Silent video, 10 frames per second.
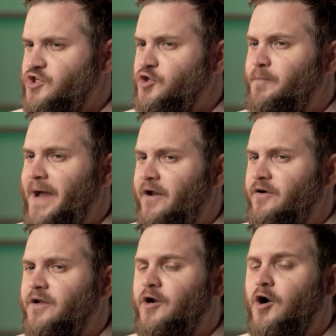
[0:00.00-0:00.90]
a new
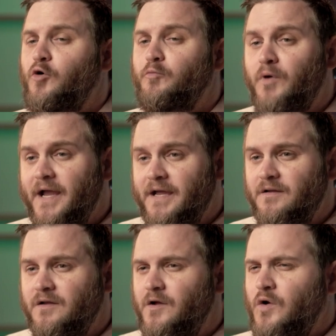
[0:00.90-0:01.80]
pattern in our own
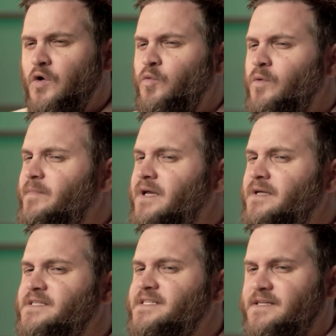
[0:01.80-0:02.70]
brain, we begin
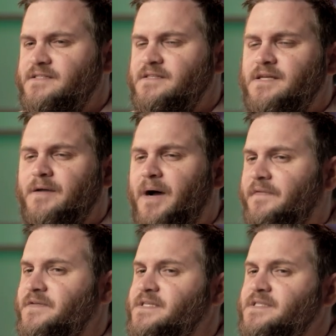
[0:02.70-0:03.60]
to test this
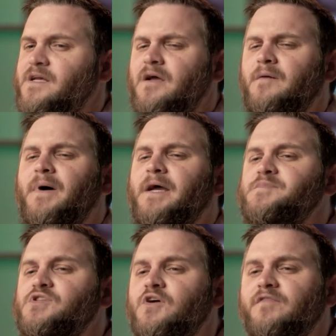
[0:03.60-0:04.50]
hypothesis by
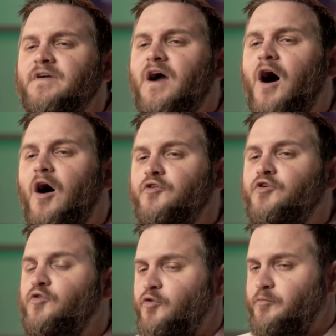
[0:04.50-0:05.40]
observing other
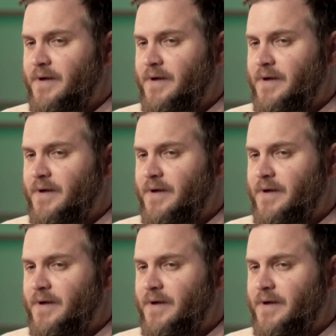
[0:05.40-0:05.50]
group